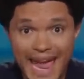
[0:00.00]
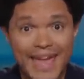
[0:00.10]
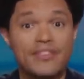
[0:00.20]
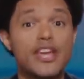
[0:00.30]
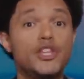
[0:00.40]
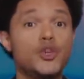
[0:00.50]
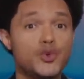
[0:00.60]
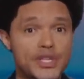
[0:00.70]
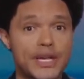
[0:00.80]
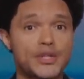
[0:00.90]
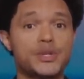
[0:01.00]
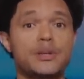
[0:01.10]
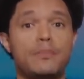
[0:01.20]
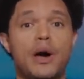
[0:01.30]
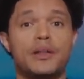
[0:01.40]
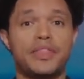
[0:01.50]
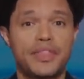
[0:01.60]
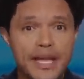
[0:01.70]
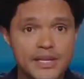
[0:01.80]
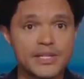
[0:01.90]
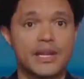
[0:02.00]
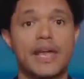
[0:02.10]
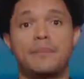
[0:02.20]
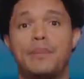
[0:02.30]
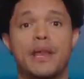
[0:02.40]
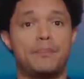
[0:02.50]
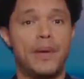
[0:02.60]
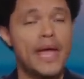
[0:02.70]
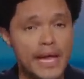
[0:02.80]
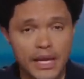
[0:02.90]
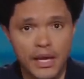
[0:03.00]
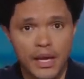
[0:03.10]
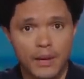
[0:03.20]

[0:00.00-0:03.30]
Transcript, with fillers: And they're using it to demand things like better pay,